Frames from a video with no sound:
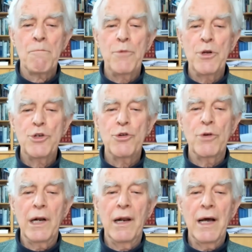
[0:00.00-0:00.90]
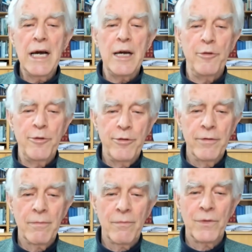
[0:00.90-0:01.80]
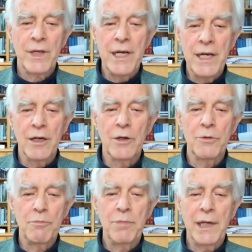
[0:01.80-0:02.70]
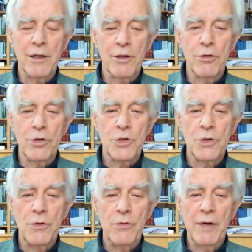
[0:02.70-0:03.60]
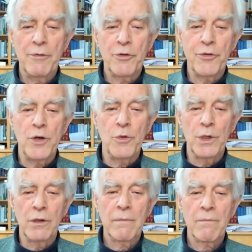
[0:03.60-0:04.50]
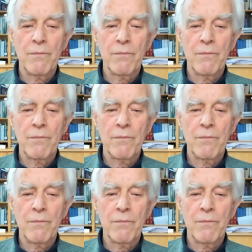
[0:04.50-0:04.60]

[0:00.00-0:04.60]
But during life here on planet Earth, we have to free will.